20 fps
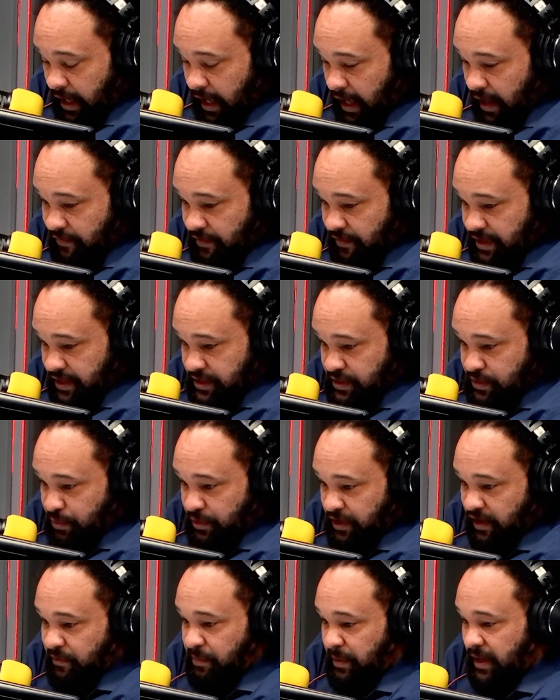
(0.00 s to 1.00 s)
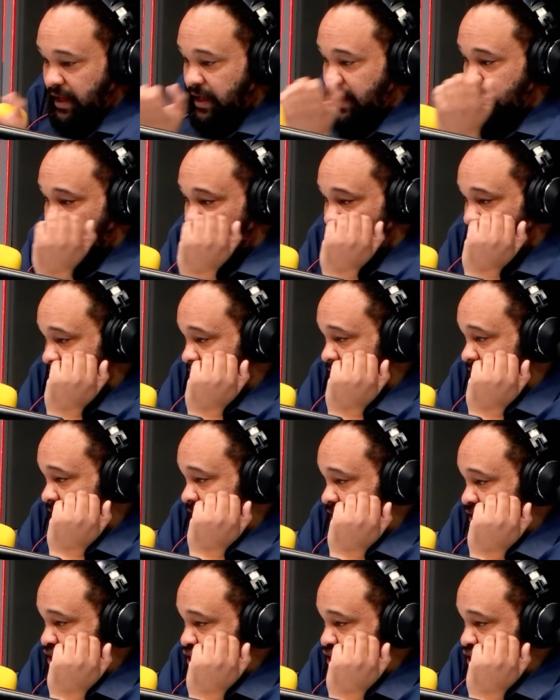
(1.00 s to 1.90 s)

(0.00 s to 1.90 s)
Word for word: evidence would have been collected.